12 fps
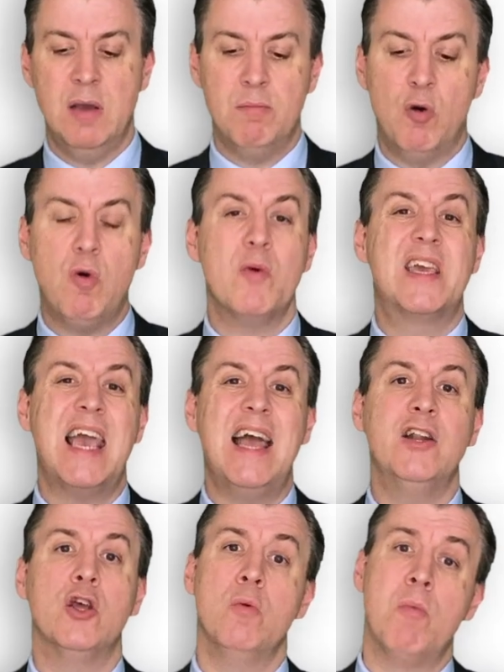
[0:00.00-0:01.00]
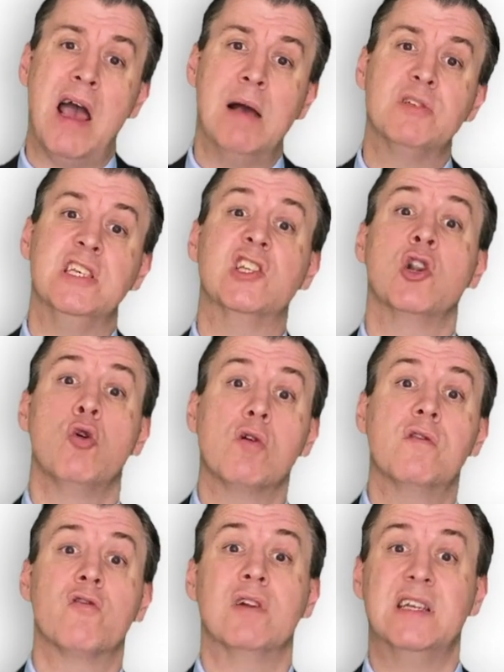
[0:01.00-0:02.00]
But what we can do perhaps is
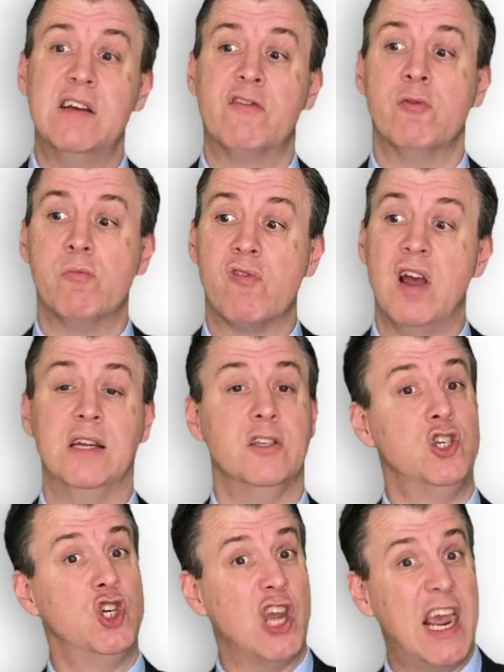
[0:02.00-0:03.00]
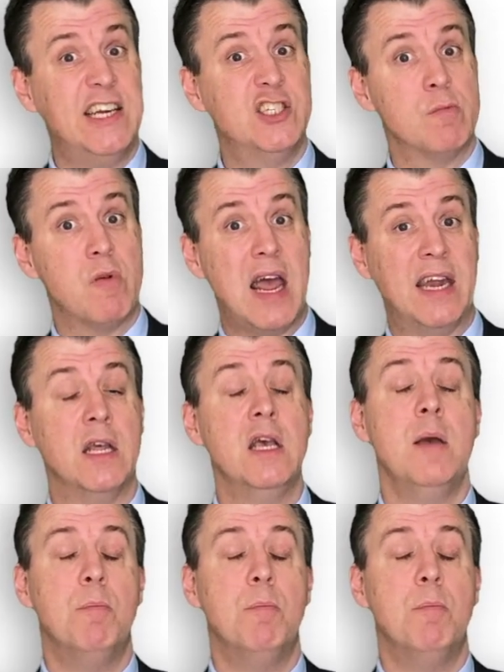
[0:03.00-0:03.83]
look for a different brand, change the brand,